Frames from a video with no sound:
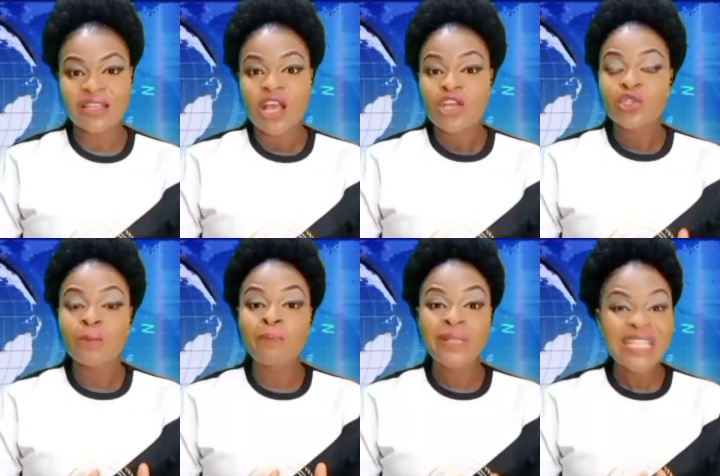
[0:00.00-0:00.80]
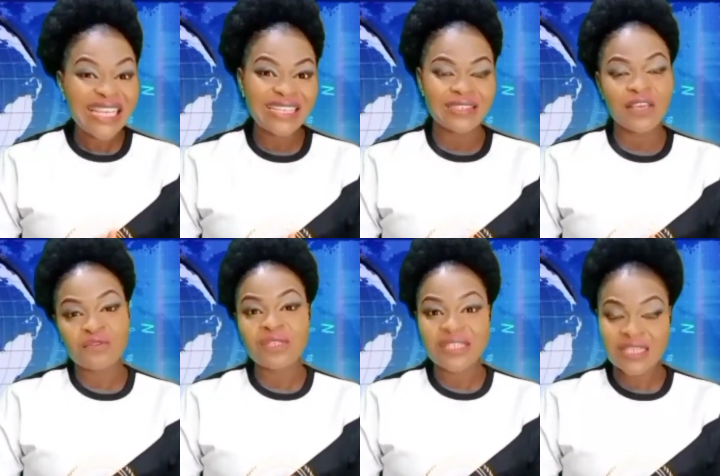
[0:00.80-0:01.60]
So please, if you
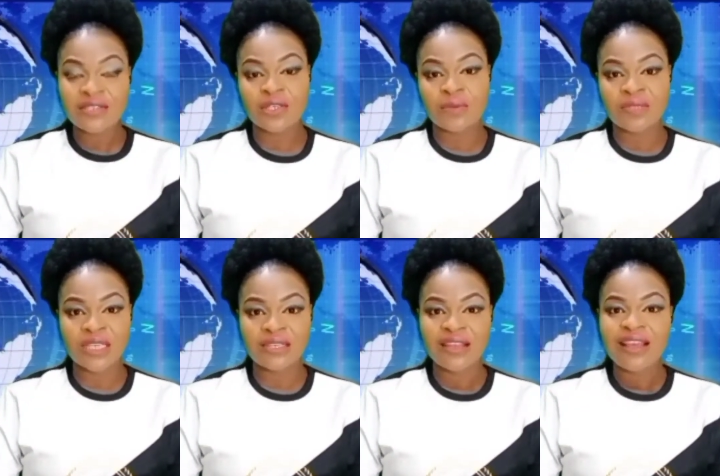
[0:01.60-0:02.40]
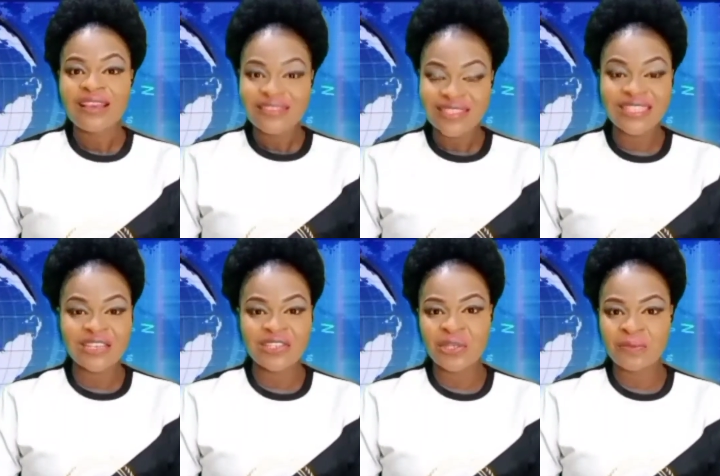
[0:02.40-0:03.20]
see something, say
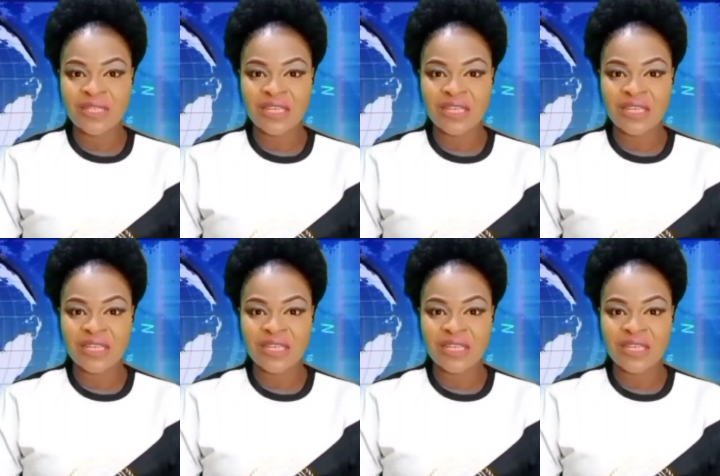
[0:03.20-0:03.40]
something.